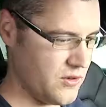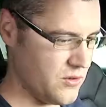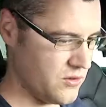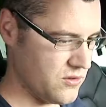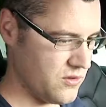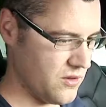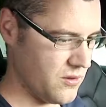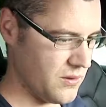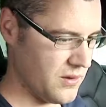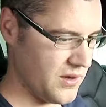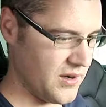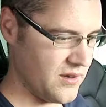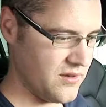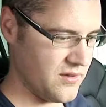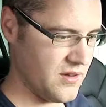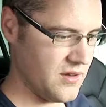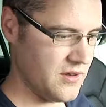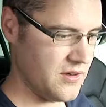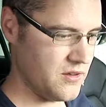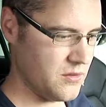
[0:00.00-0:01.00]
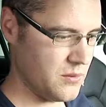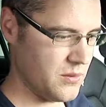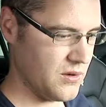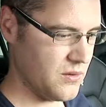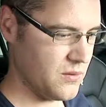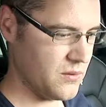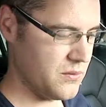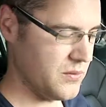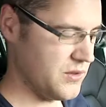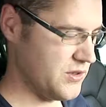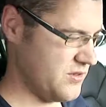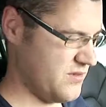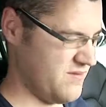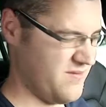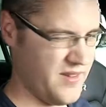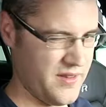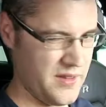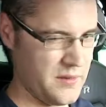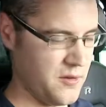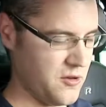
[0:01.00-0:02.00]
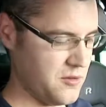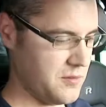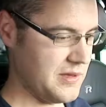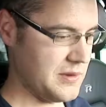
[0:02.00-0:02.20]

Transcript: auto lights there as well, which I think most